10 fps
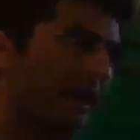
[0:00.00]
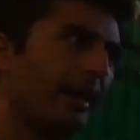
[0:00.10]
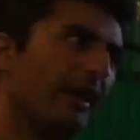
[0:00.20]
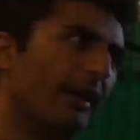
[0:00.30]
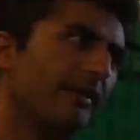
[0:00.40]

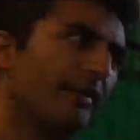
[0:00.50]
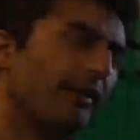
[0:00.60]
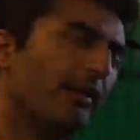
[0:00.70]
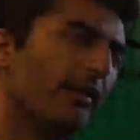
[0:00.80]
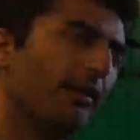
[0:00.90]
And
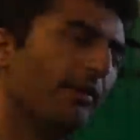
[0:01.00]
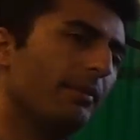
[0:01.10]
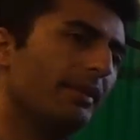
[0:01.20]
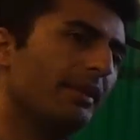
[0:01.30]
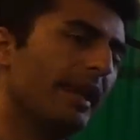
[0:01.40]

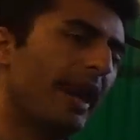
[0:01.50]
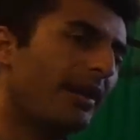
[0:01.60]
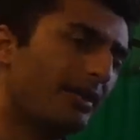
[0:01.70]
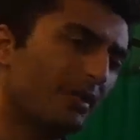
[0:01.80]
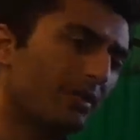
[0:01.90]
the
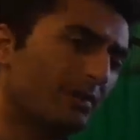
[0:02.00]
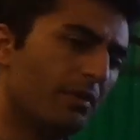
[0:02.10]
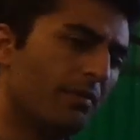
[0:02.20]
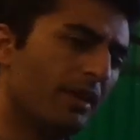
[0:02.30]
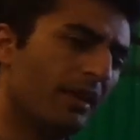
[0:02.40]
attitude would
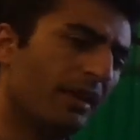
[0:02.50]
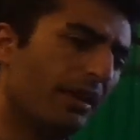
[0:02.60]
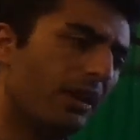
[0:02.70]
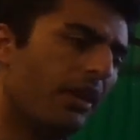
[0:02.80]
be